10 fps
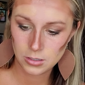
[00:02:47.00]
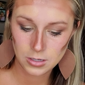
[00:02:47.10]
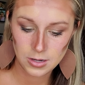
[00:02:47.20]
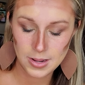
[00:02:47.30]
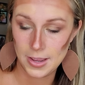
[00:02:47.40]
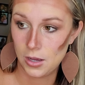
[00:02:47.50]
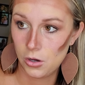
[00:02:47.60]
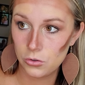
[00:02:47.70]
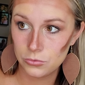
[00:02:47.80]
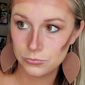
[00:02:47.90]

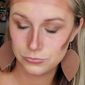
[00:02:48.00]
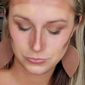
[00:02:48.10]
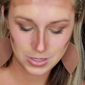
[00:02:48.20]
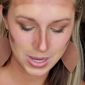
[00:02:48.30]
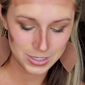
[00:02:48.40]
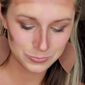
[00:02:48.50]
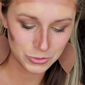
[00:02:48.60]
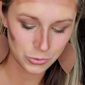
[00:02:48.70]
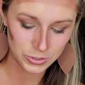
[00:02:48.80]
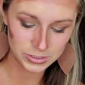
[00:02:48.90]
Now I am
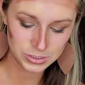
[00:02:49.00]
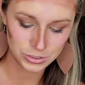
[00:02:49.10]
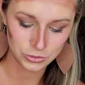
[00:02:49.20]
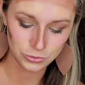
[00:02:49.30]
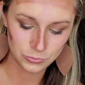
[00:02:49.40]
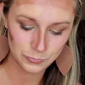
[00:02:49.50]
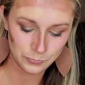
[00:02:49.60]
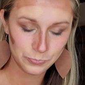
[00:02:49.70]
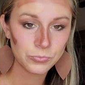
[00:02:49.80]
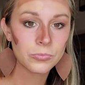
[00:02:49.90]
going to
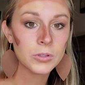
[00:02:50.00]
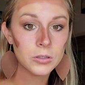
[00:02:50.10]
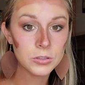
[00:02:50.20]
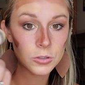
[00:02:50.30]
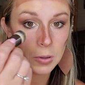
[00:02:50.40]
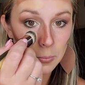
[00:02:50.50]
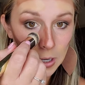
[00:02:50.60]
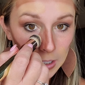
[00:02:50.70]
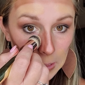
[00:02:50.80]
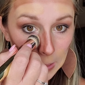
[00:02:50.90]
do my
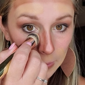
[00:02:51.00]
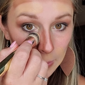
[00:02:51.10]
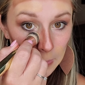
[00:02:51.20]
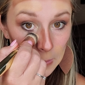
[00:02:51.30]
brightening highlight.